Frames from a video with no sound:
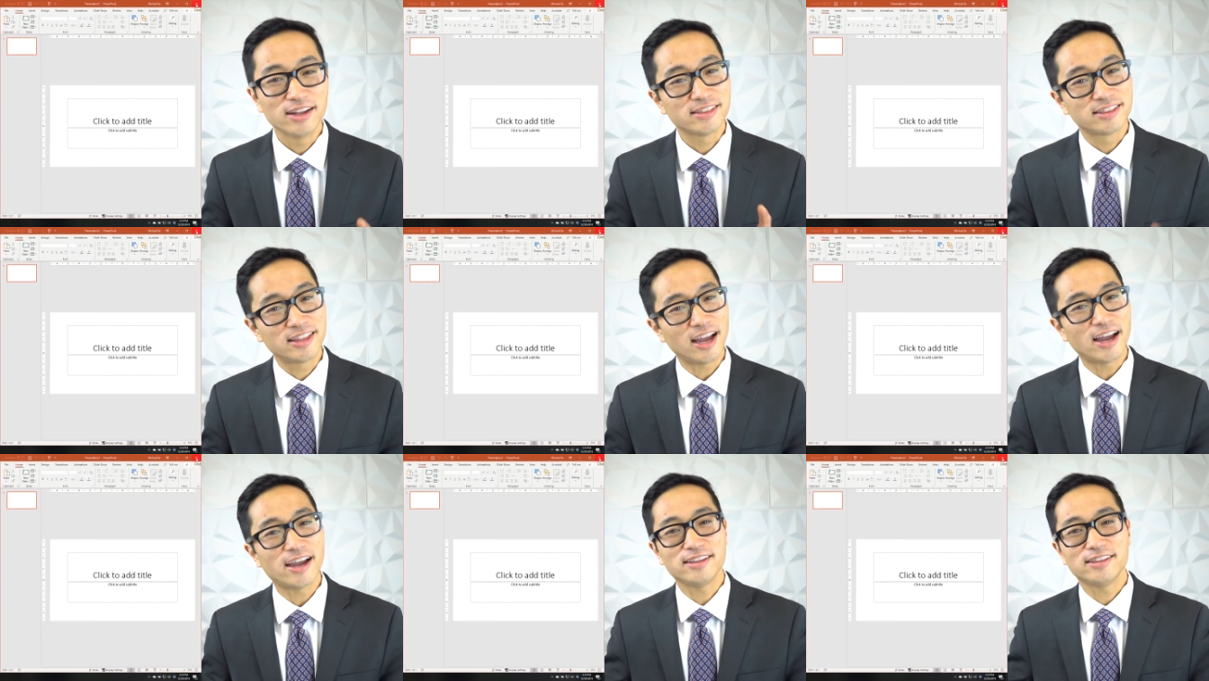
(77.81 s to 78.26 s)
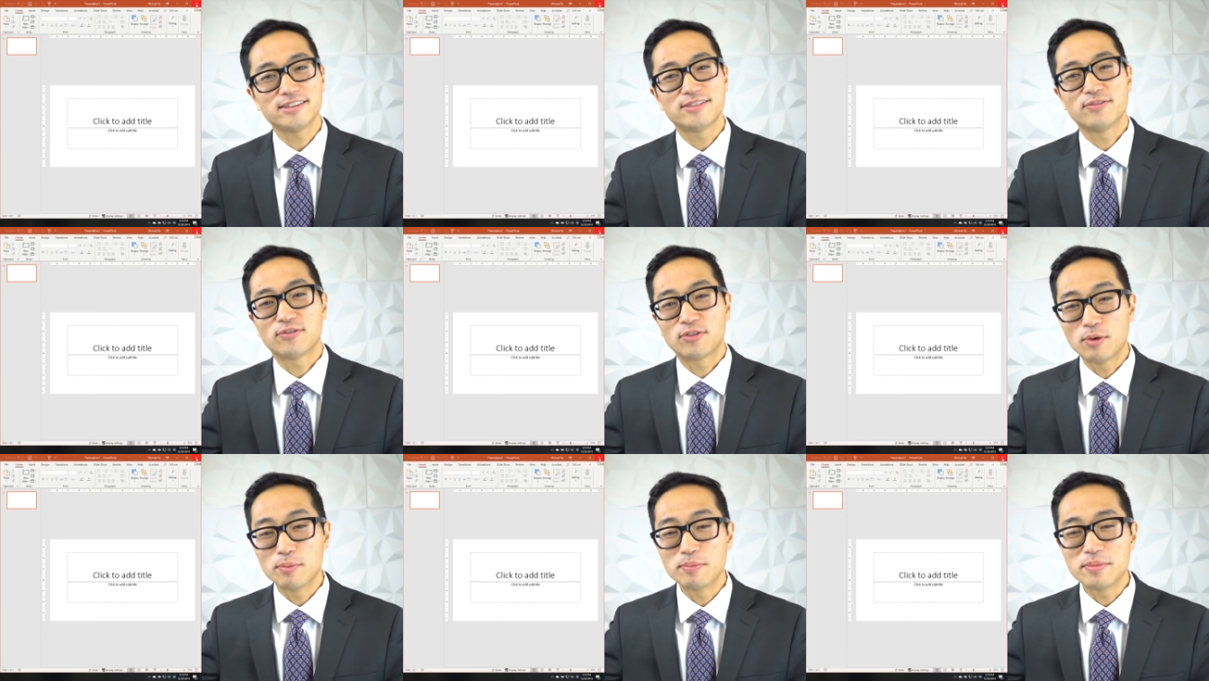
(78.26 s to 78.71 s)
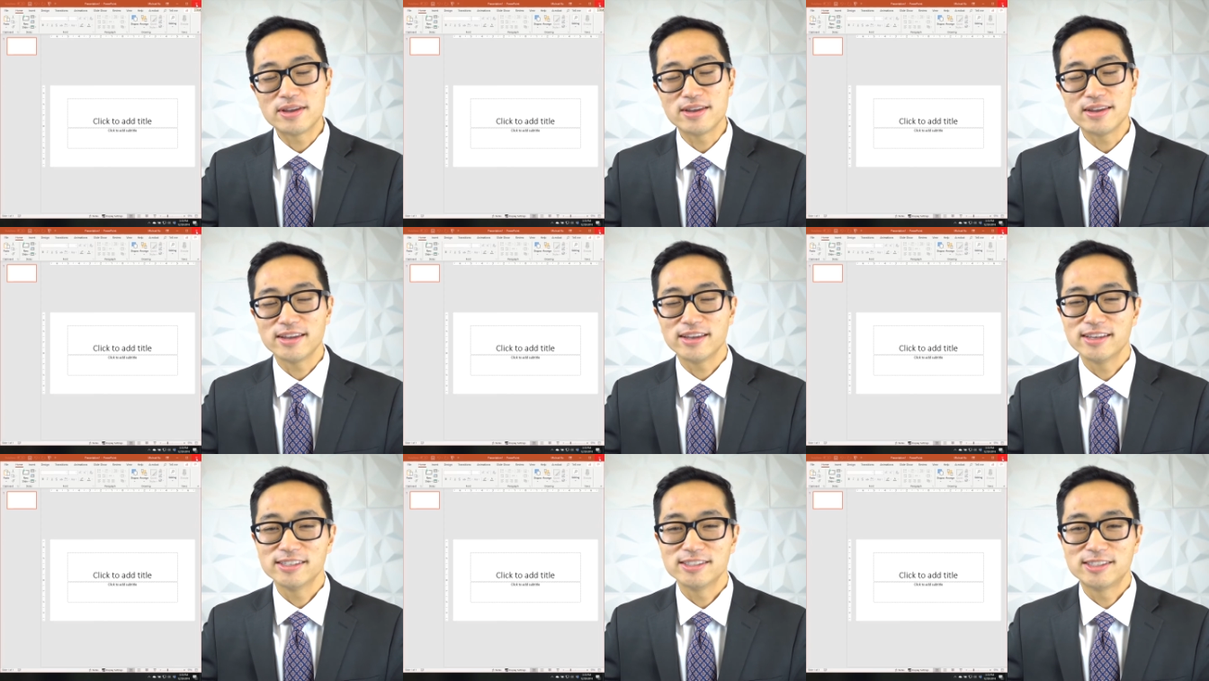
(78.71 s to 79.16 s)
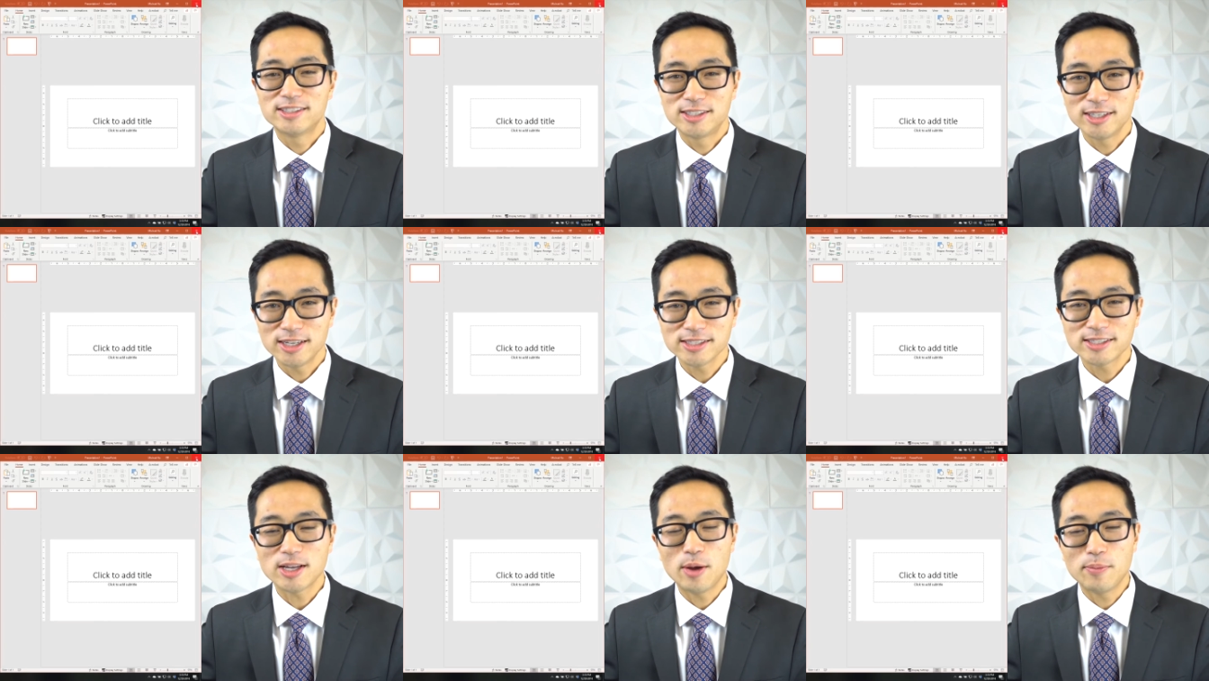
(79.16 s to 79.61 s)
That for me is
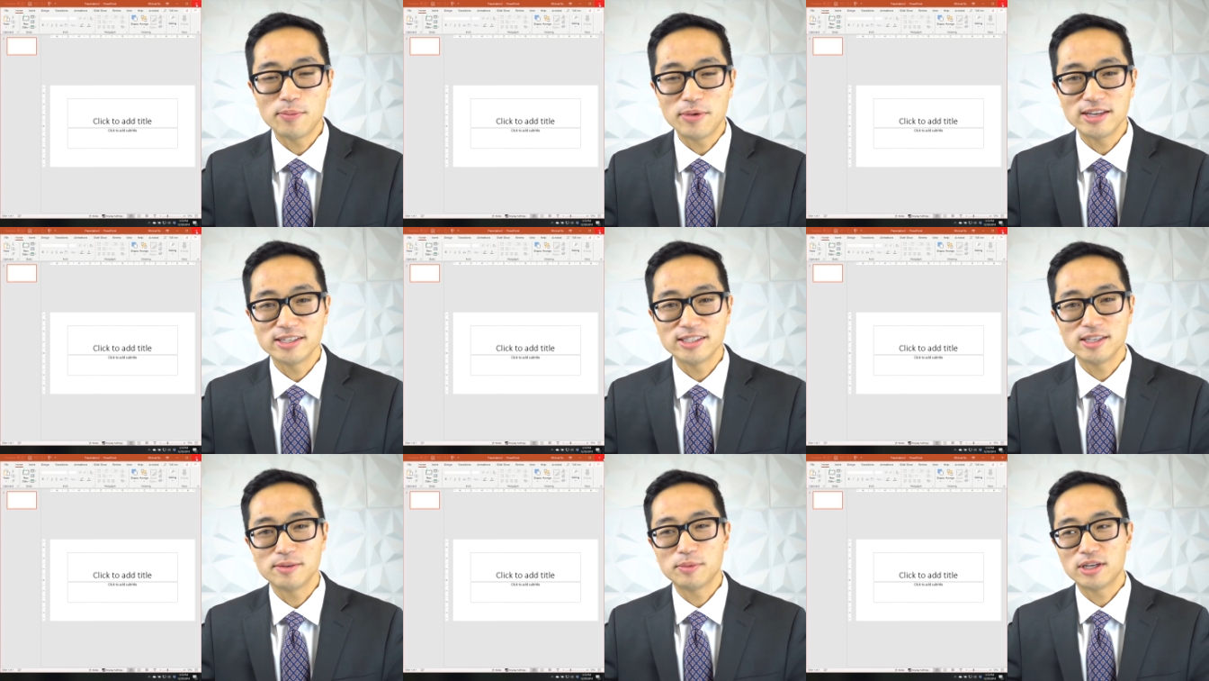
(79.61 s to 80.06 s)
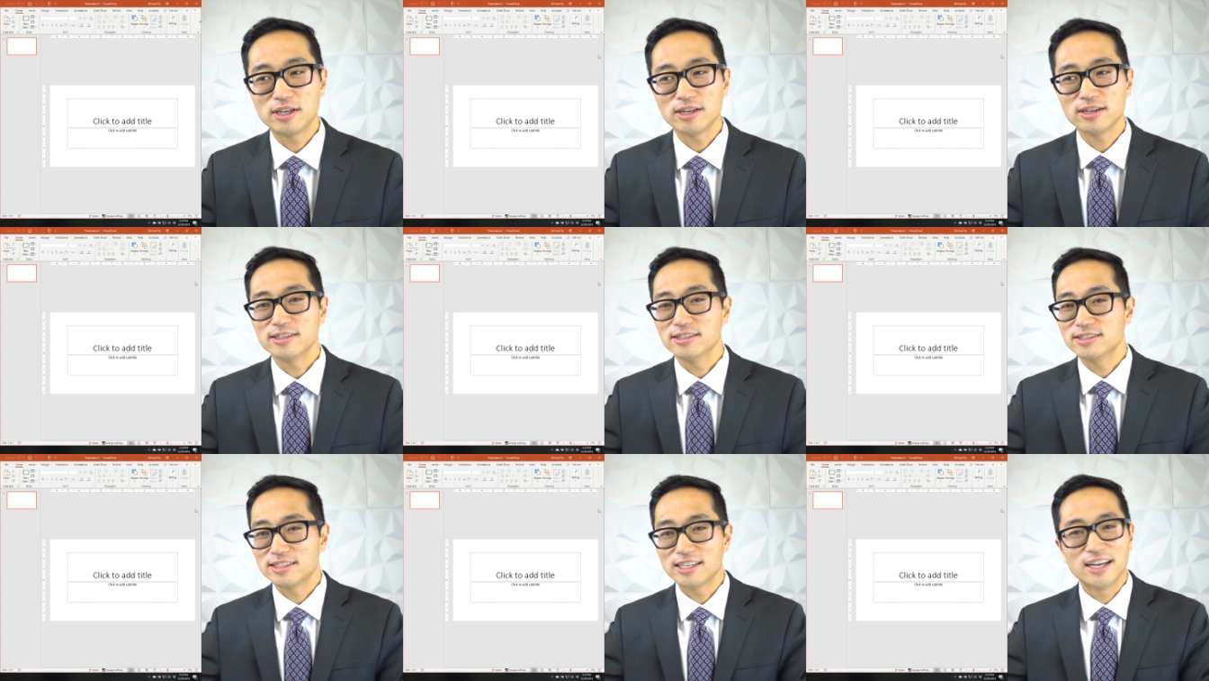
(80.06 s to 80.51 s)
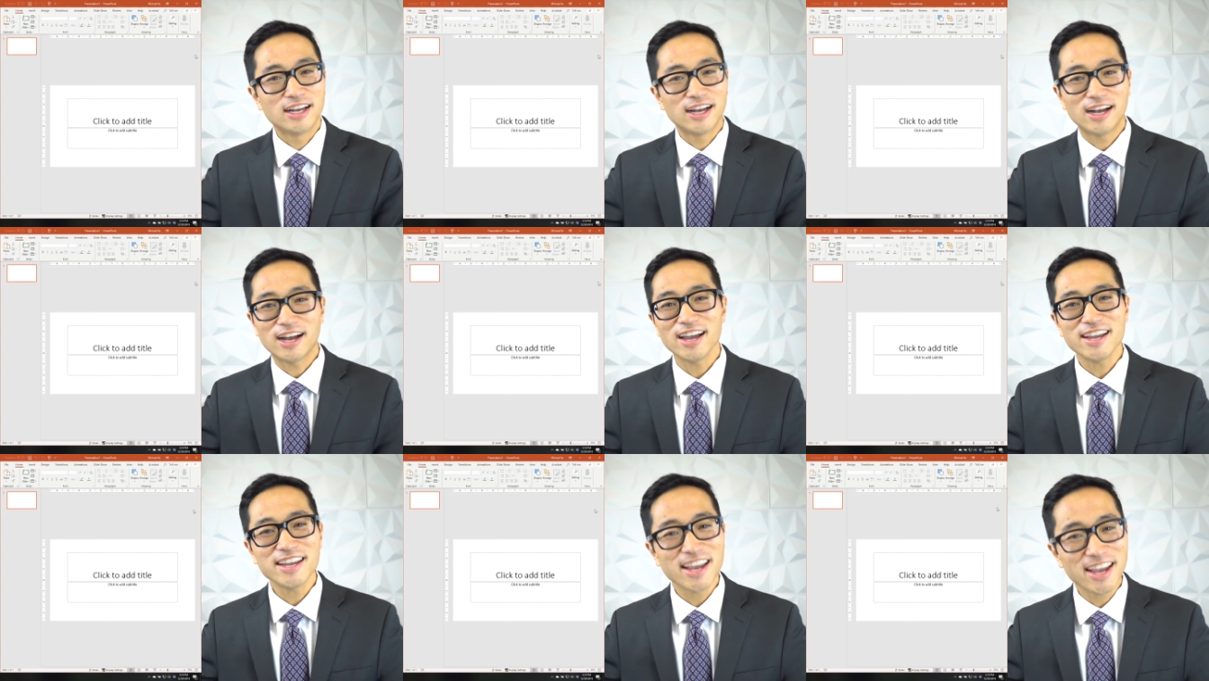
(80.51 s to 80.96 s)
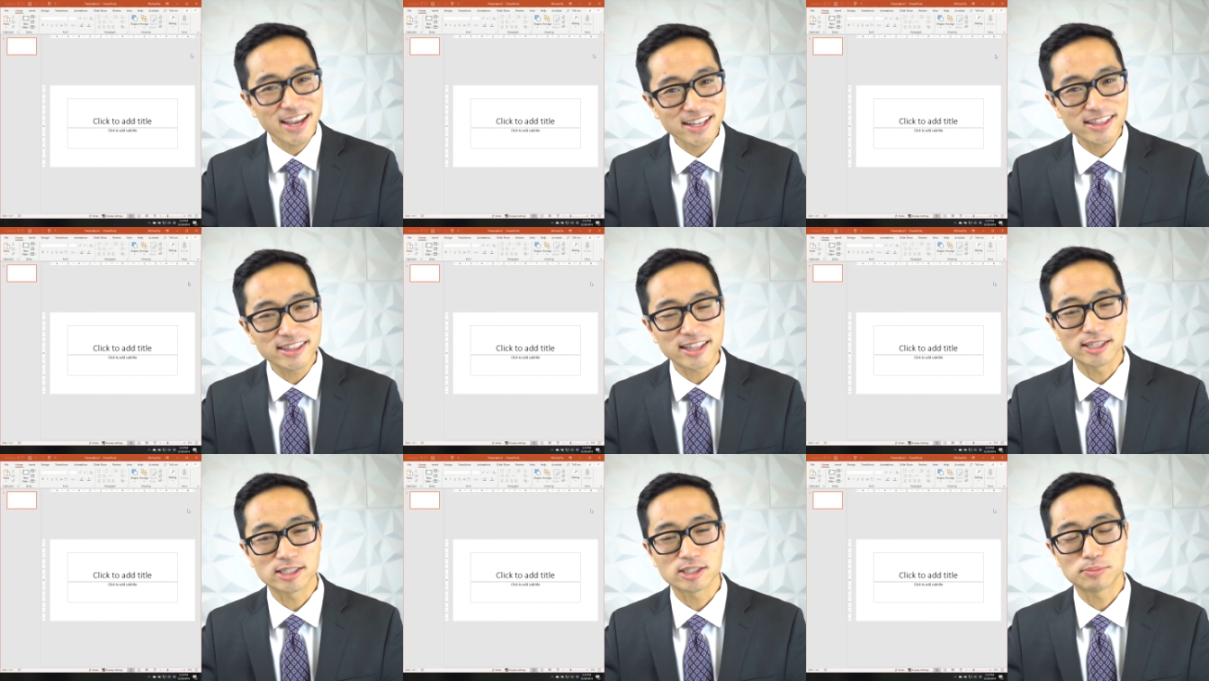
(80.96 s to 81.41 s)
just amazing because I
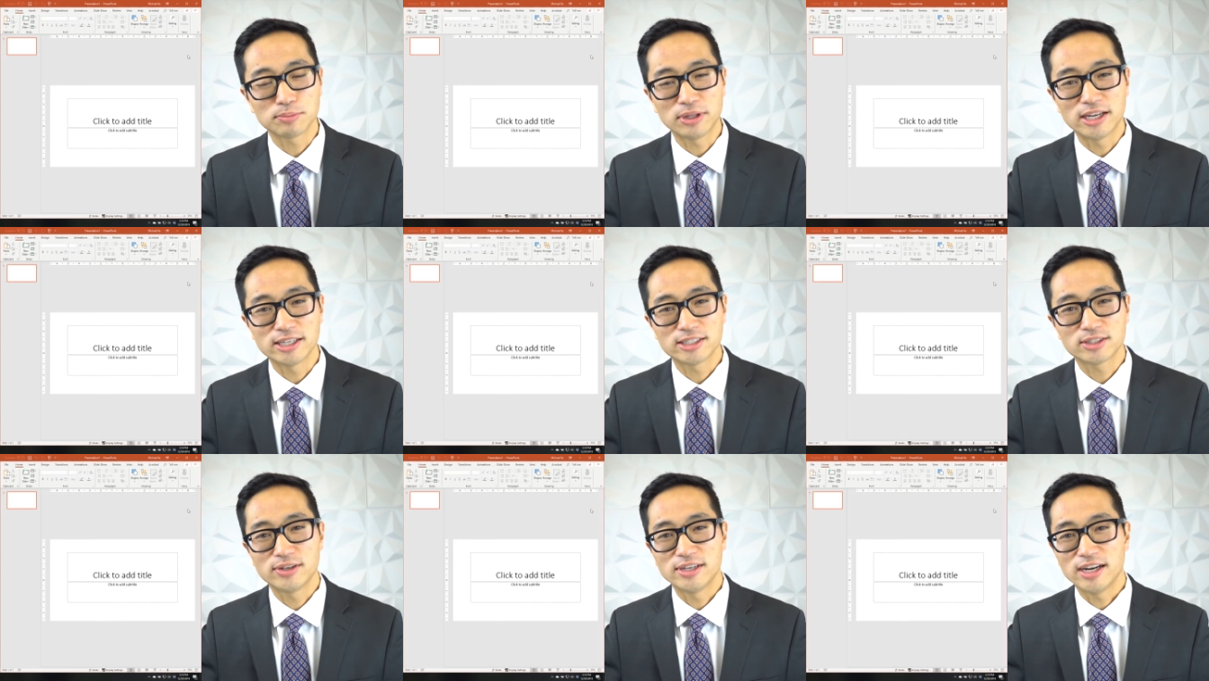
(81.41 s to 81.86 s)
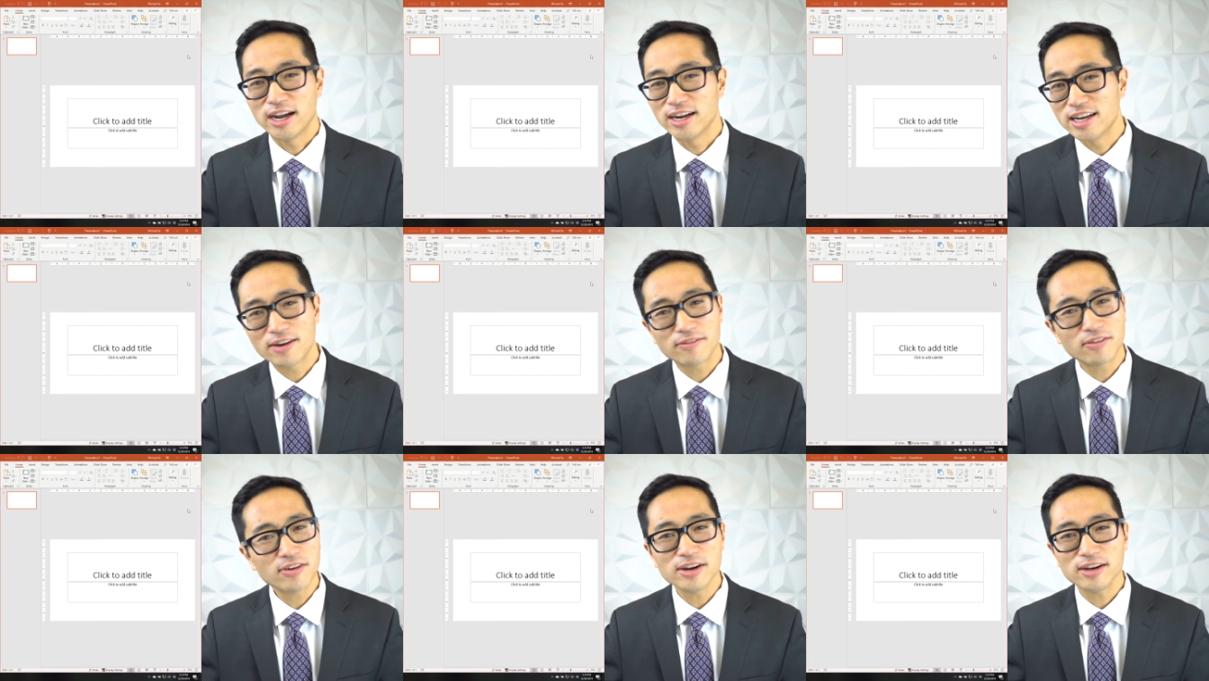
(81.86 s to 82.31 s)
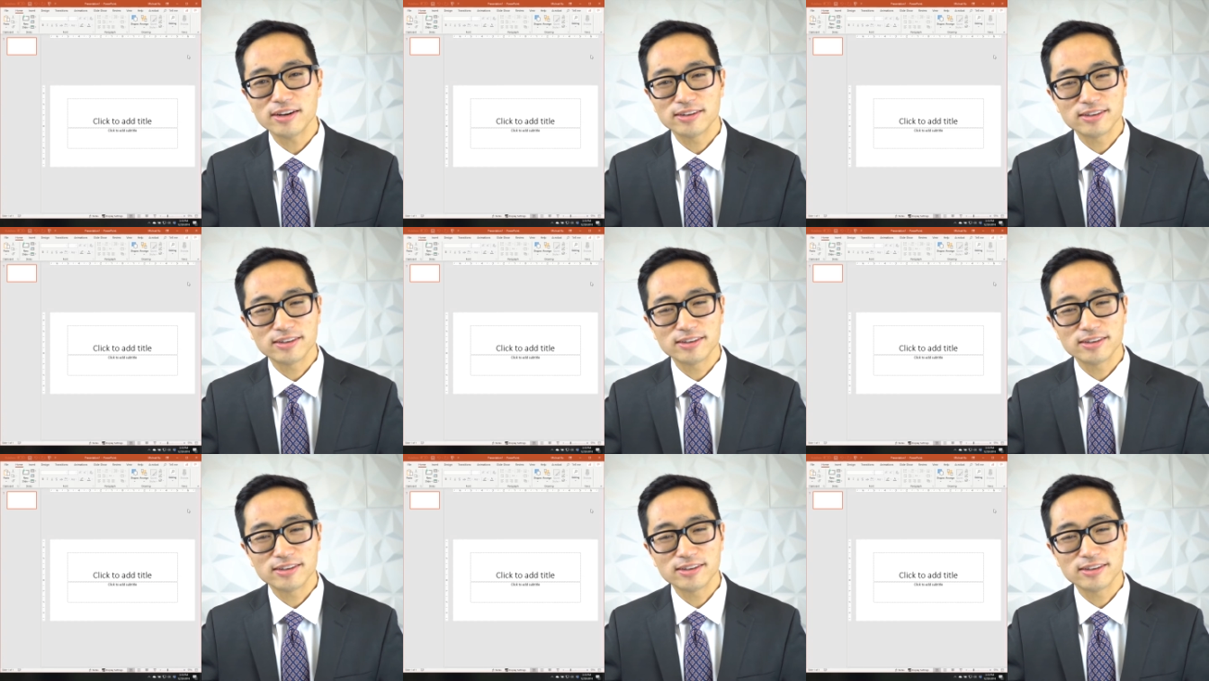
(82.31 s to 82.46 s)
hate that splash screen. I never,